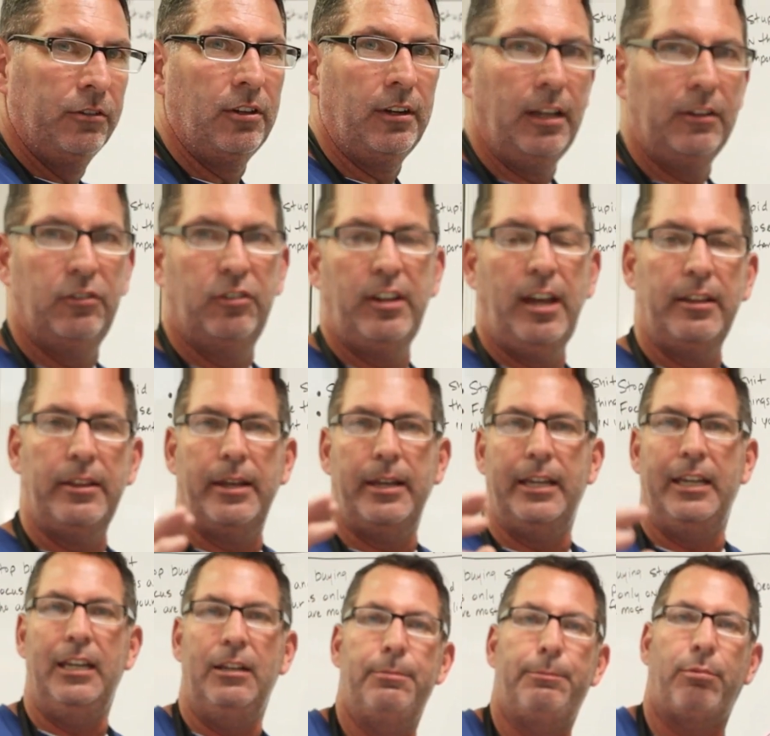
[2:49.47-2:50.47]
So let's say
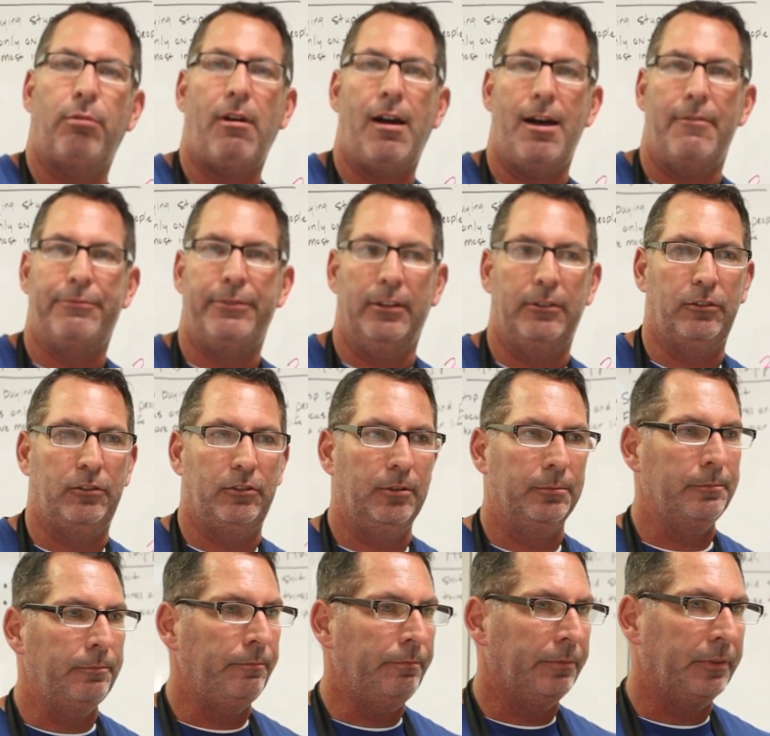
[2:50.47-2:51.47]
that he
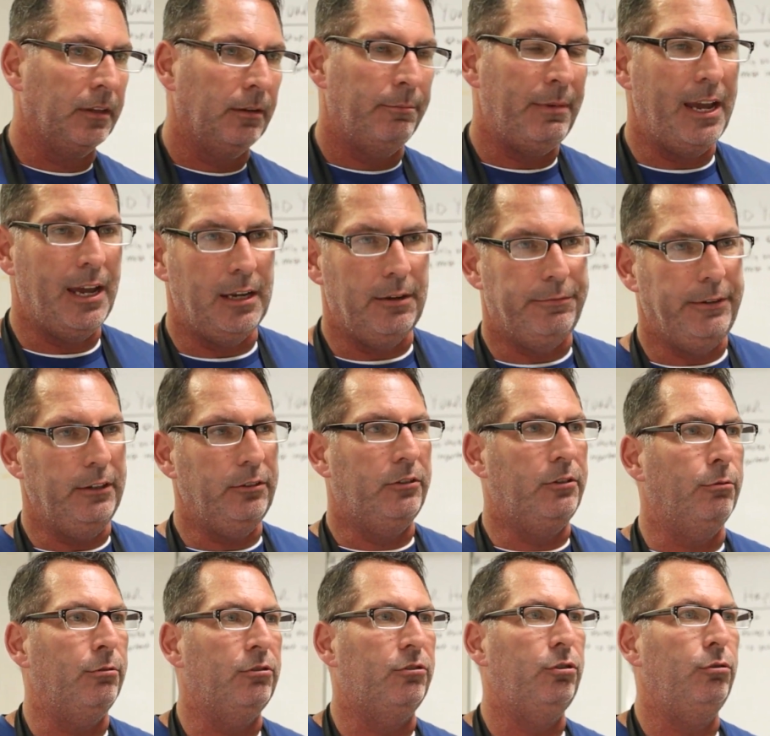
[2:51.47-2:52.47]
profits, man, if he's
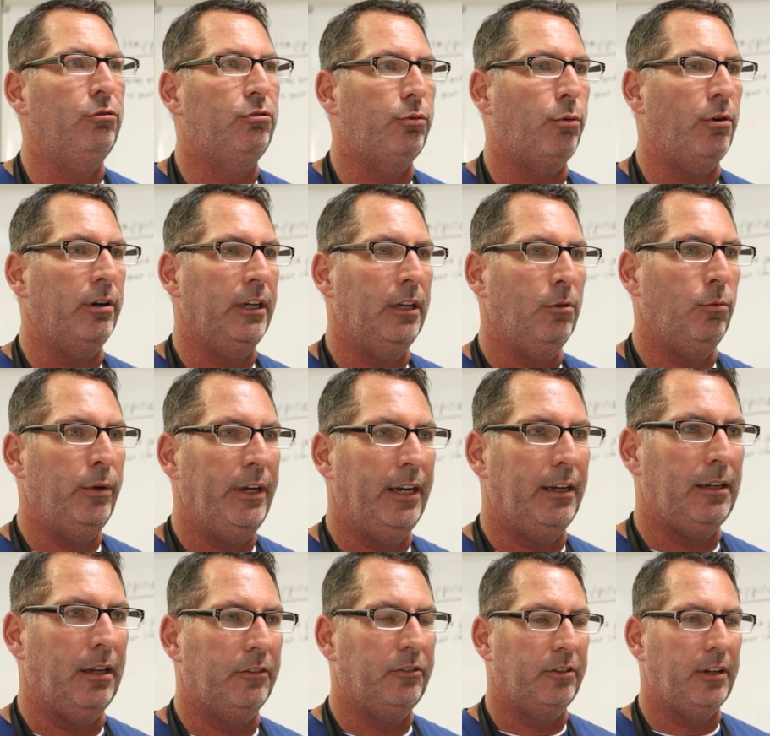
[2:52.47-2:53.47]
doing two twenty a
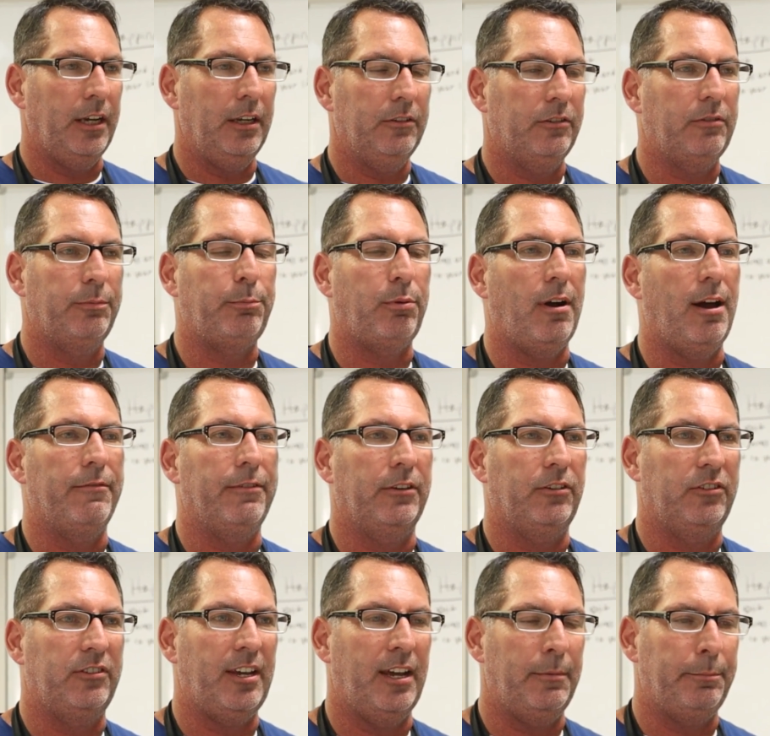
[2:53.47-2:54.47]
week, let's say he
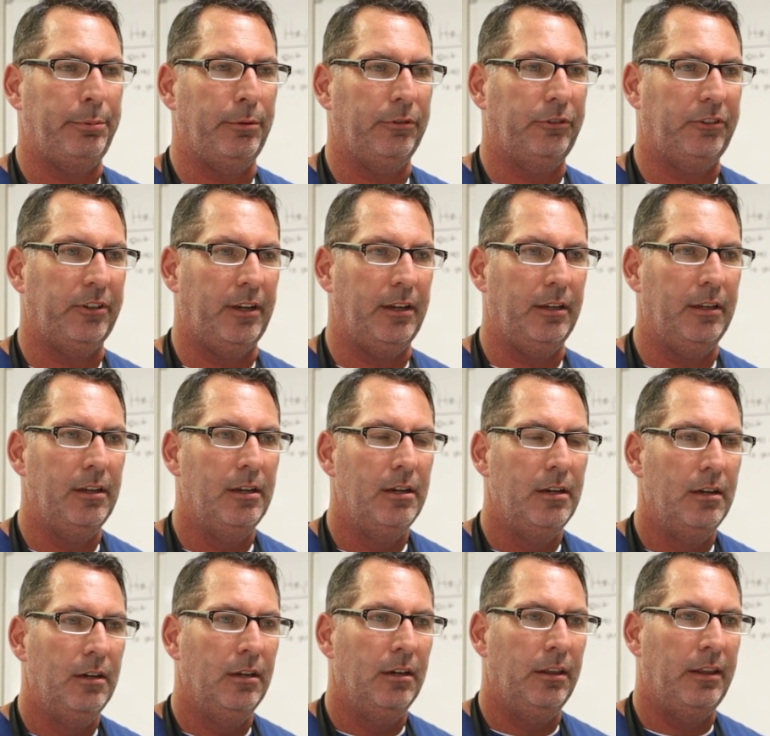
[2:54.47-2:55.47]
profits ten percent,
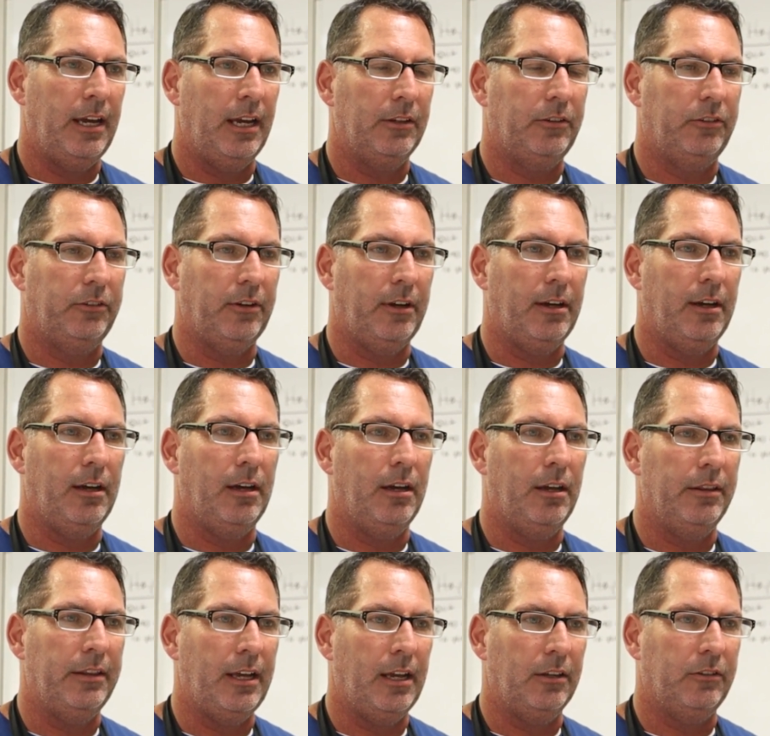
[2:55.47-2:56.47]
that's,
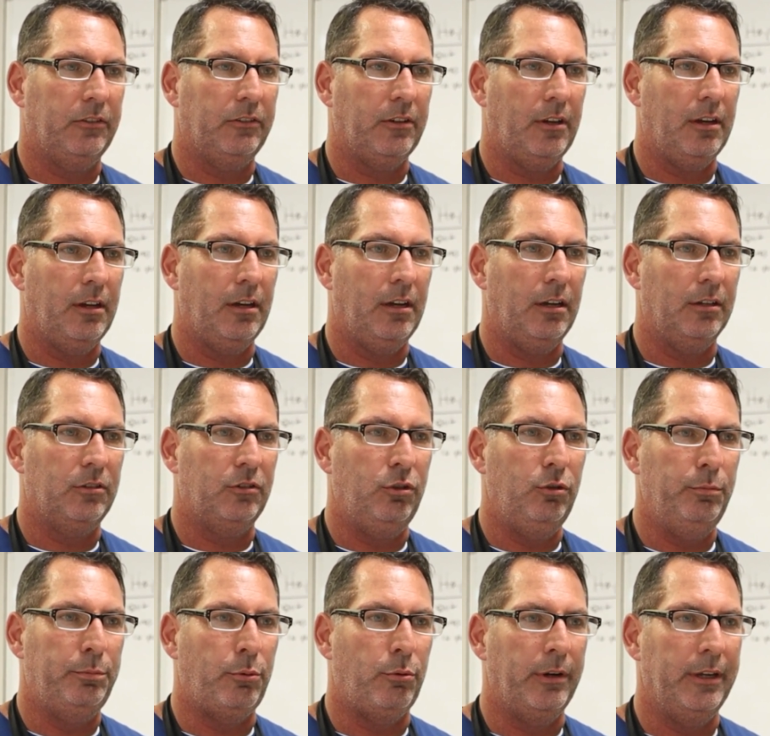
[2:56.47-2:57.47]
uh, that's uh,
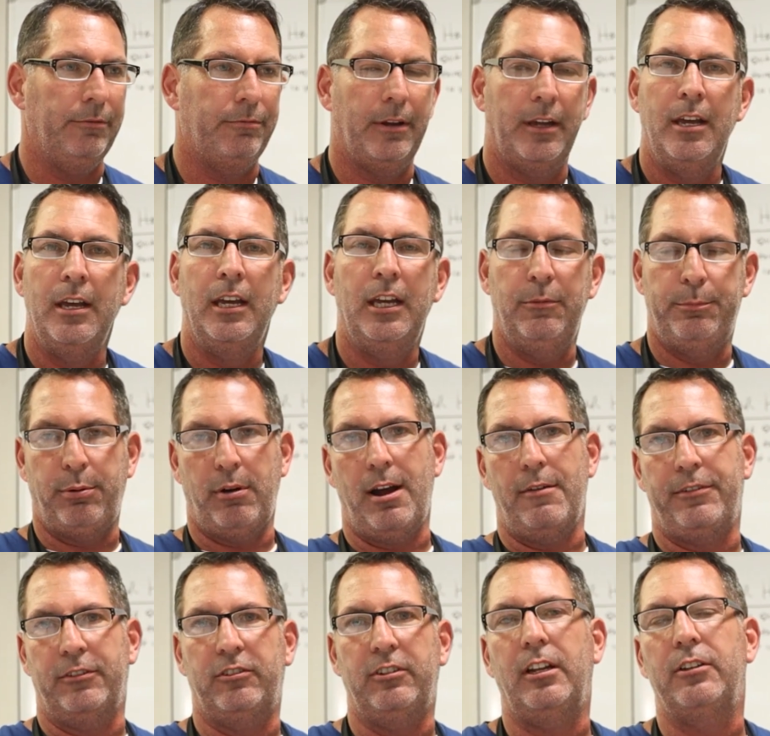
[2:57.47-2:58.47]
two point five, he
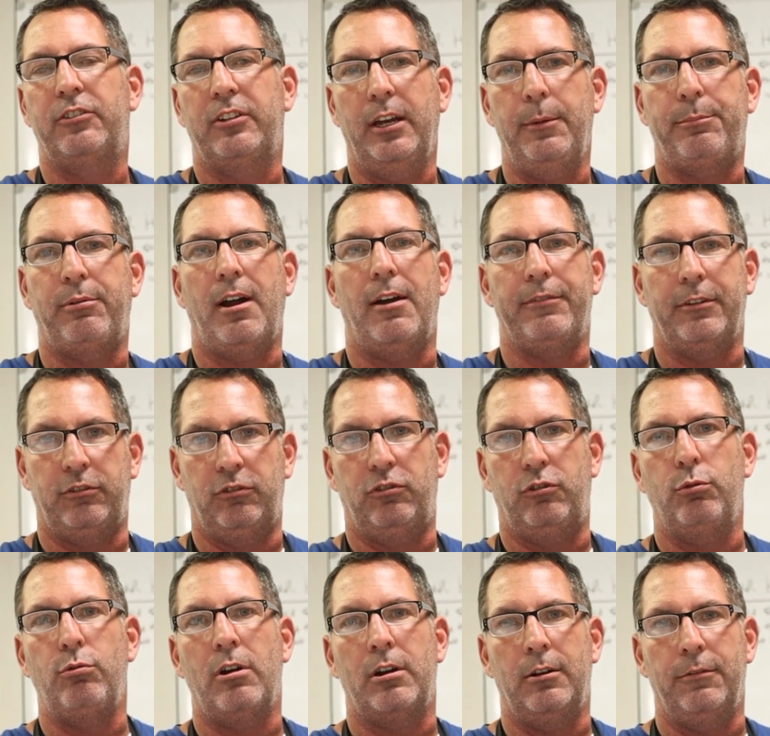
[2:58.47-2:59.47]
profits, let's say he profits
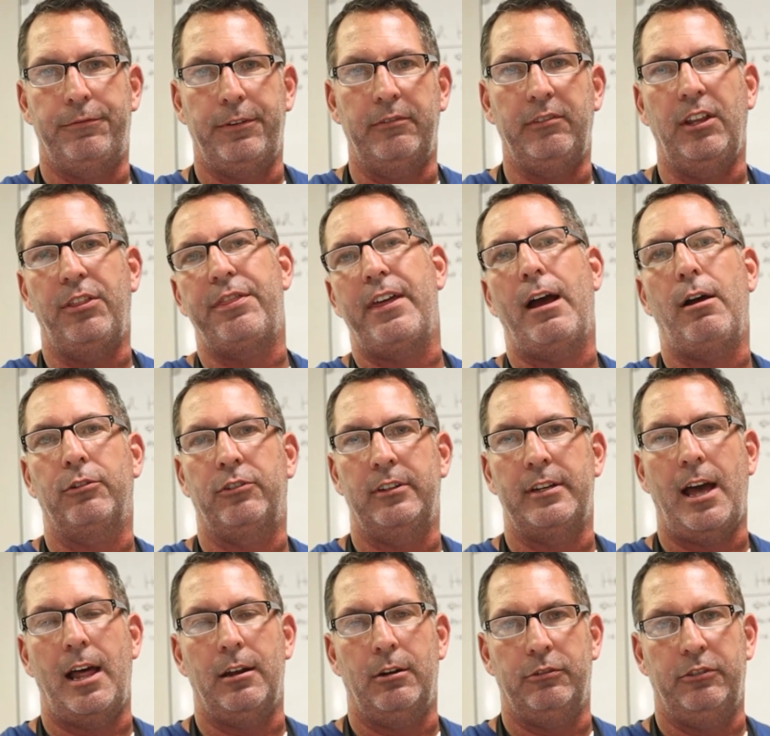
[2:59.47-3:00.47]
two hundred fifty
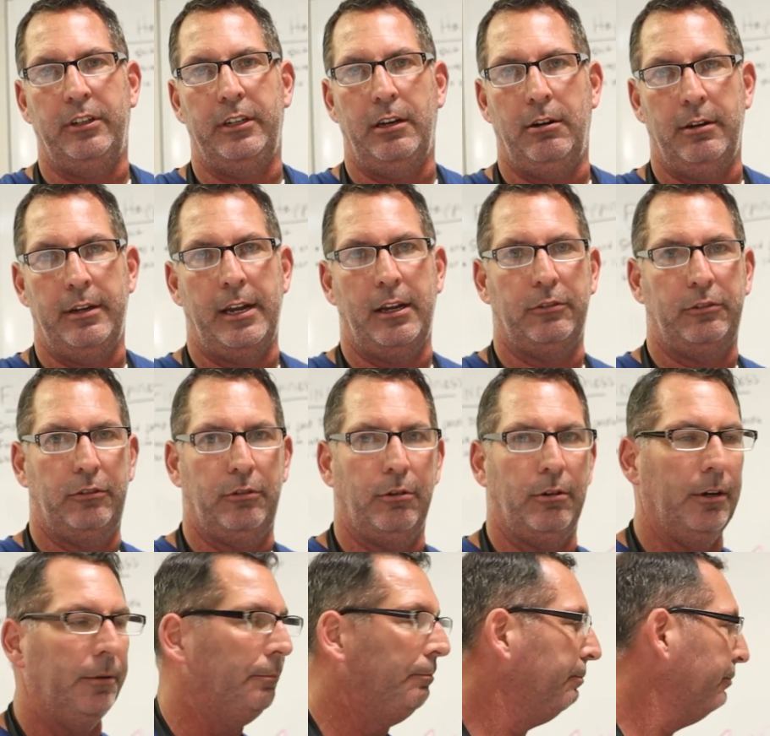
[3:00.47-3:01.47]
thousand dollars a year in that
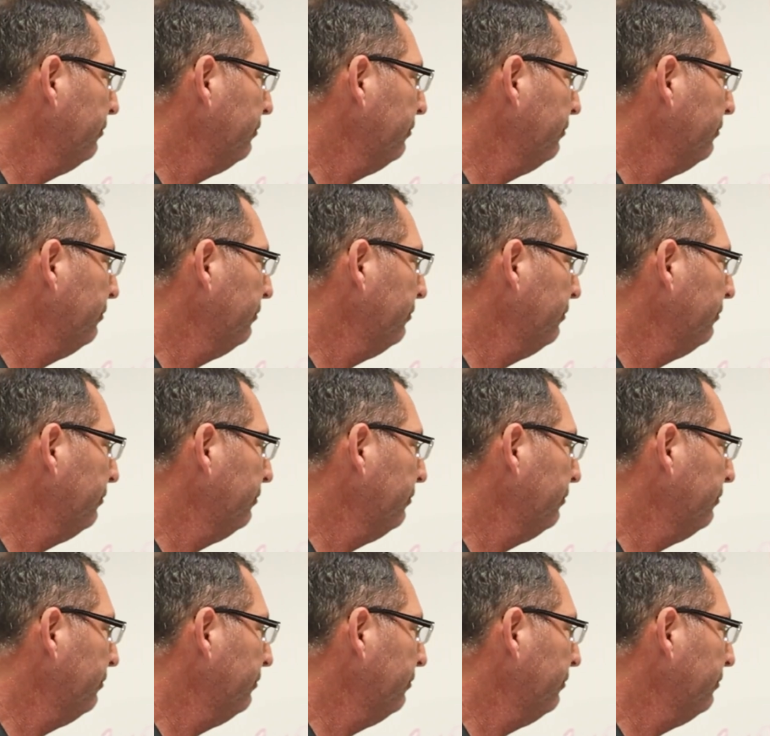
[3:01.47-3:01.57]
store,